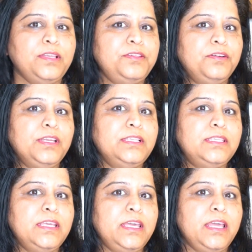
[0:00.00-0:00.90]
as you can
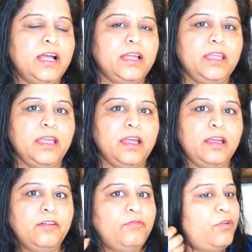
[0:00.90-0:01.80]
see, I
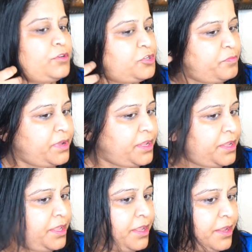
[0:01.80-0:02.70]
have washed
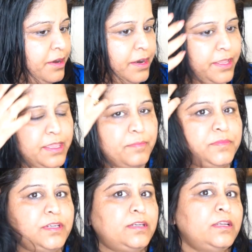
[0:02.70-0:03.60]
my hair. I
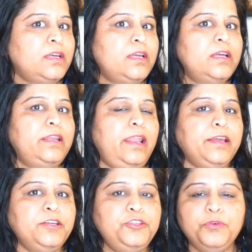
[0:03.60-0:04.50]
kept it,
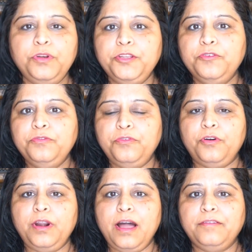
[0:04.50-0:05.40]
like I told you,
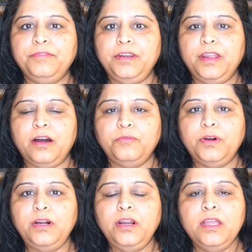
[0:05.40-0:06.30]
for half an
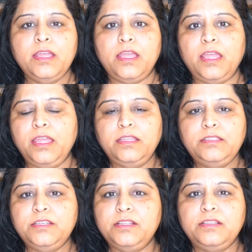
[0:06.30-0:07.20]
hour, and